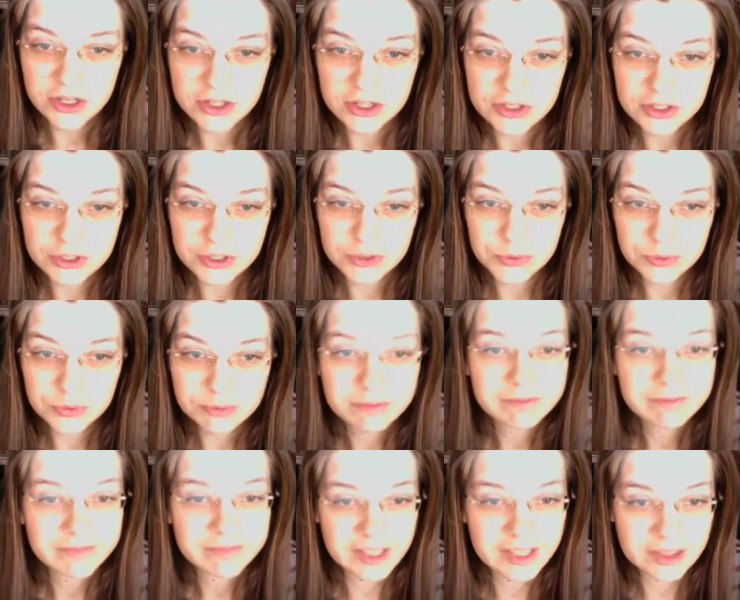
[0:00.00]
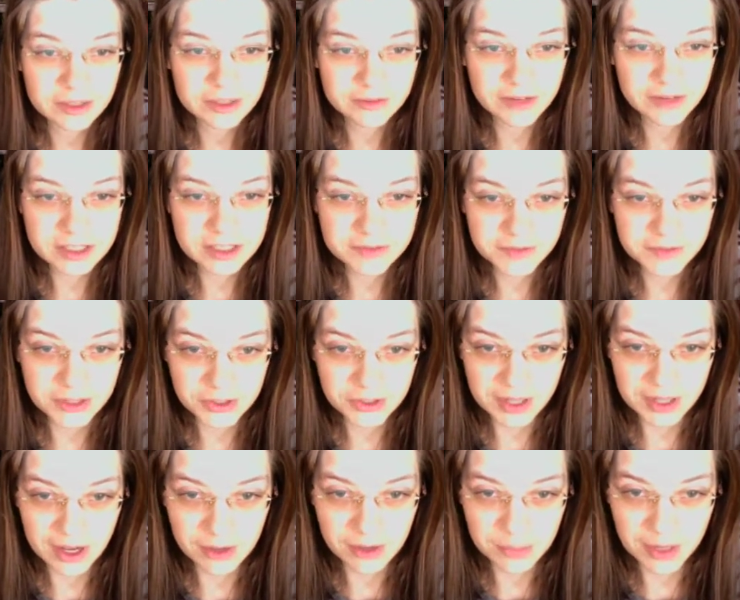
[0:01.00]
to get the rest figured
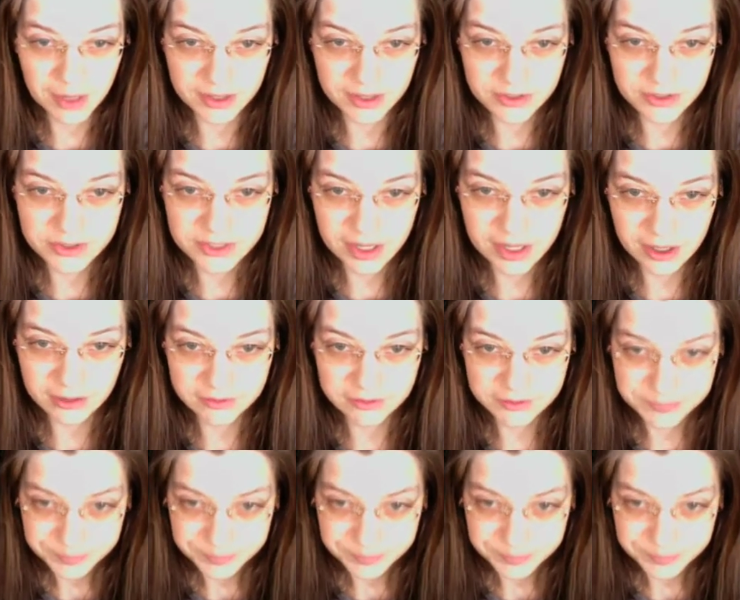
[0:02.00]
out by yourself.